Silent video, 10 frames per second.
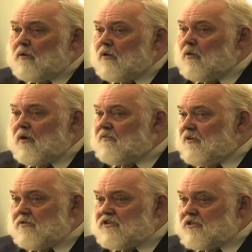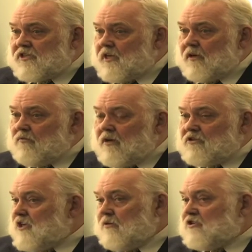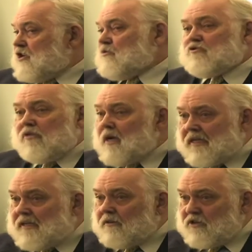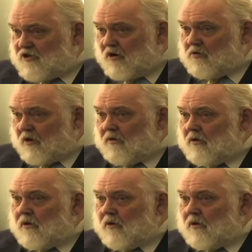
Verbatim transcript: you know, if you were just sitting around, she would try to tell a joke,